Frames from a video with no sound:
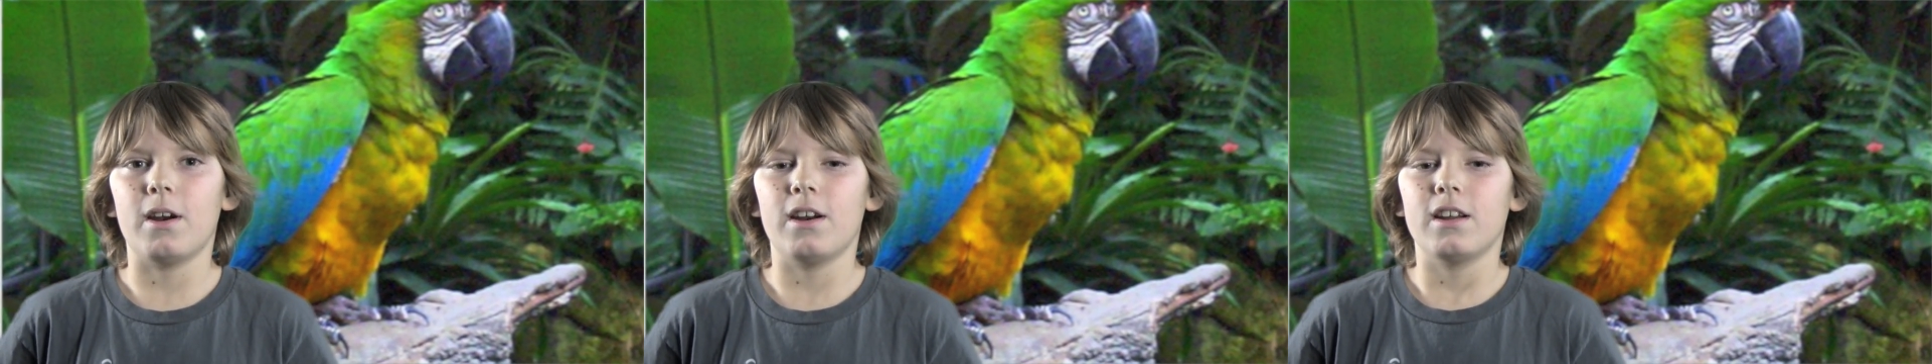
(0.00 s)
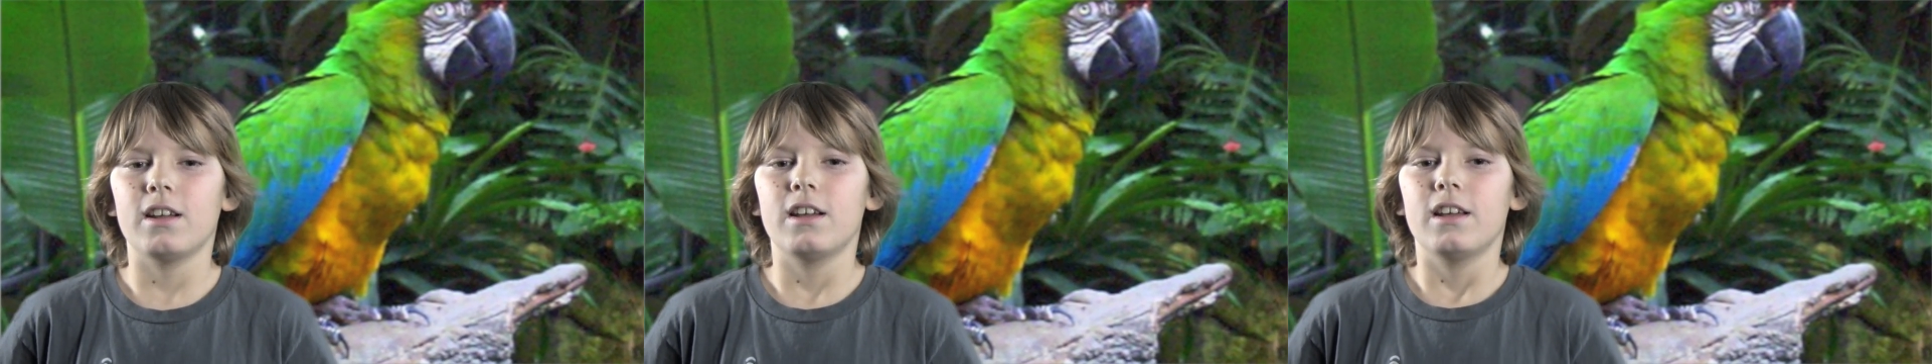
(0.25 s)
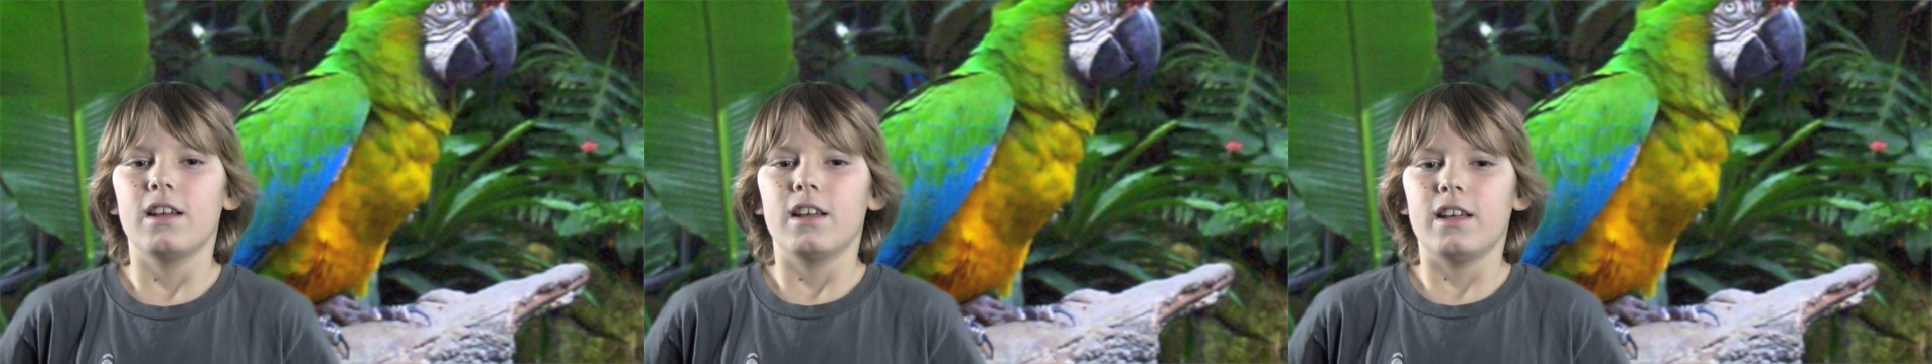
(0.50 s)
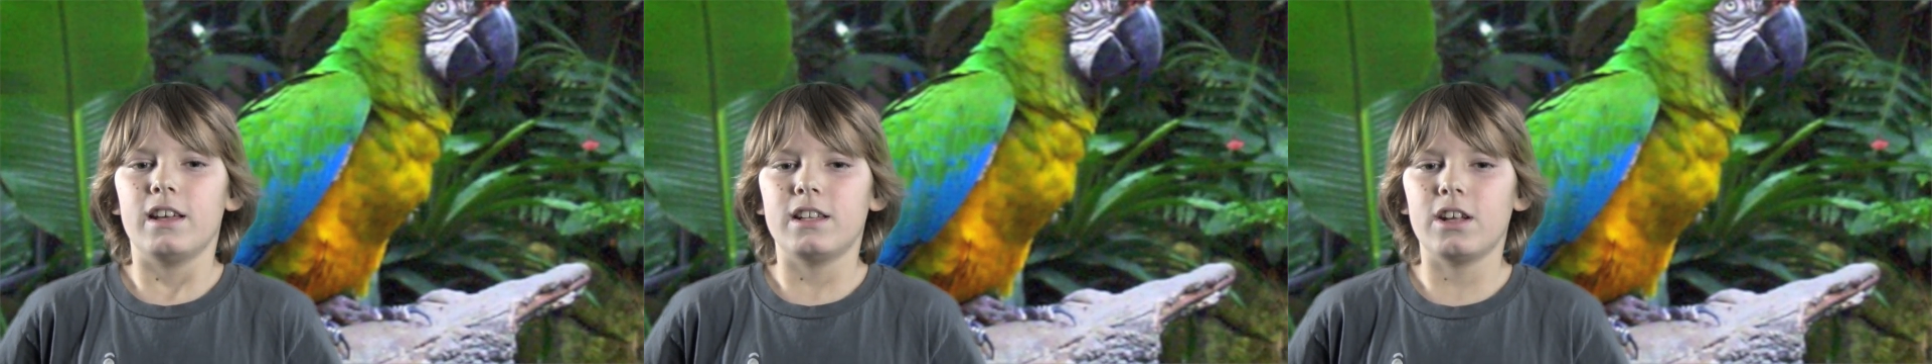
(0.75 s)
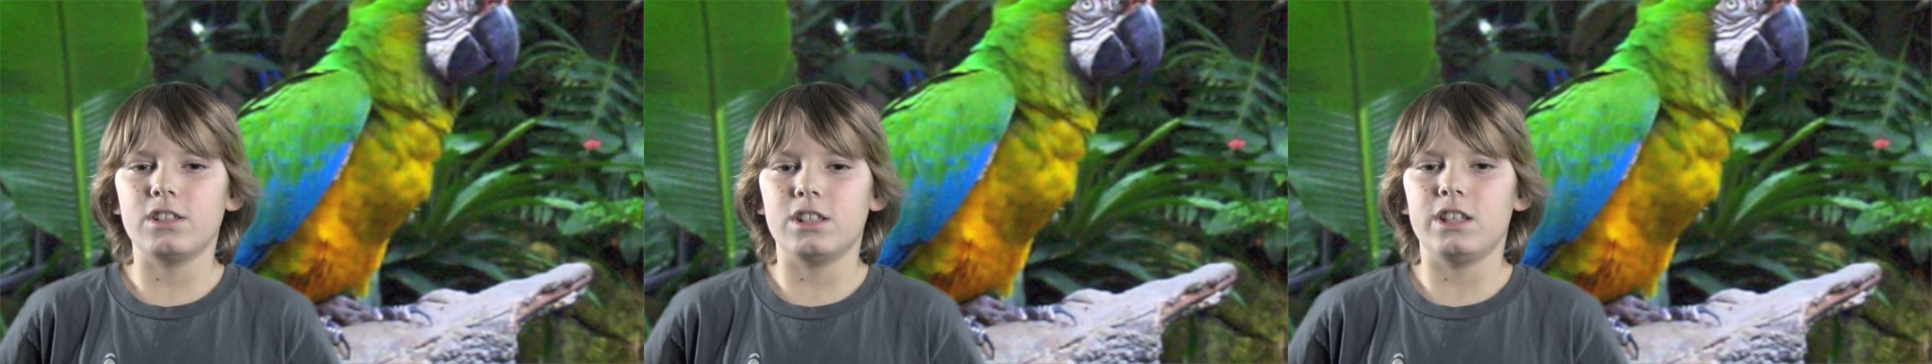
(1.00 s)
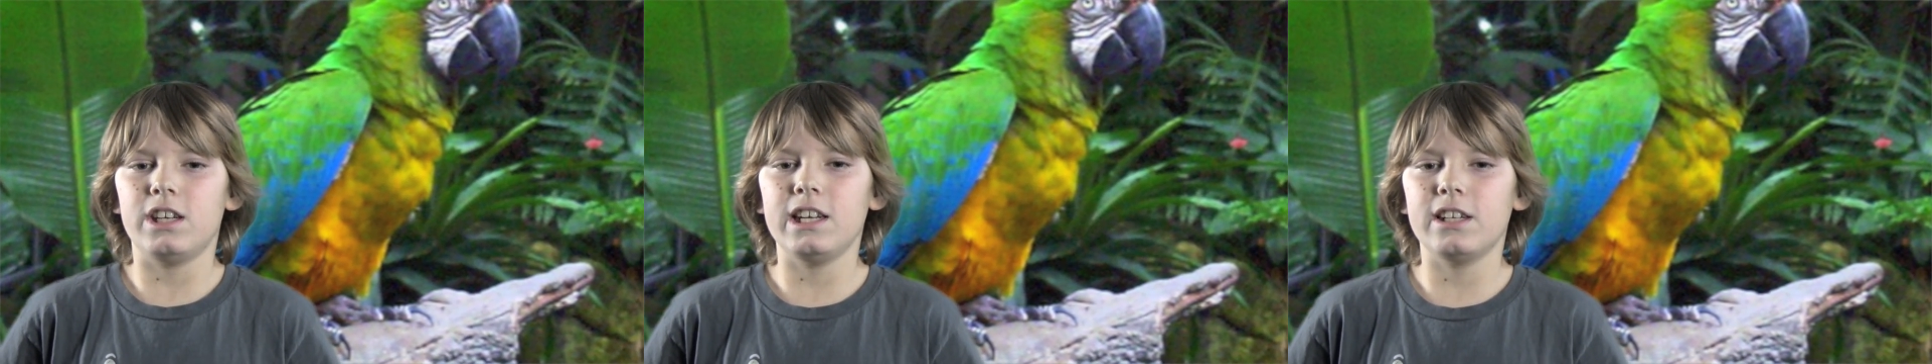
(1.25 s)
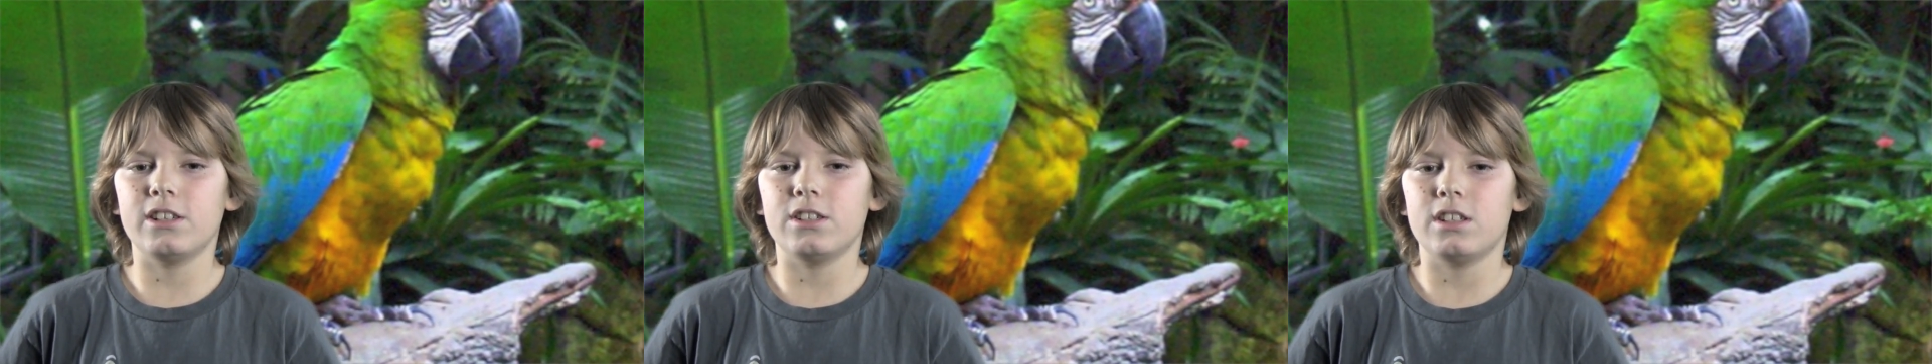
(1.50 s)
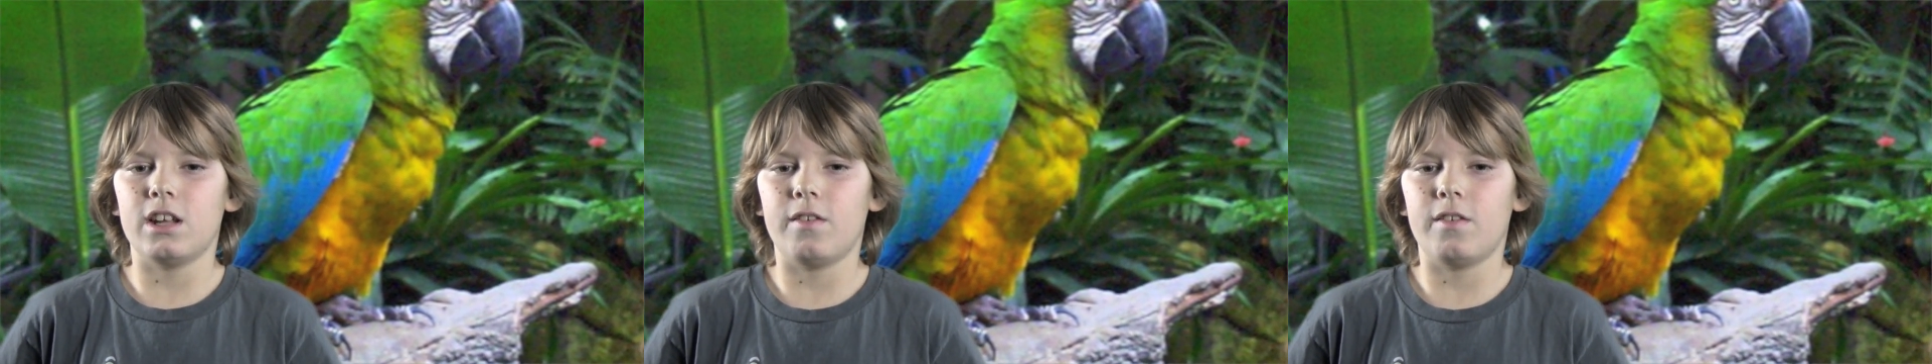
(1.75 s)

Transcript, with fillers: part. It tells the details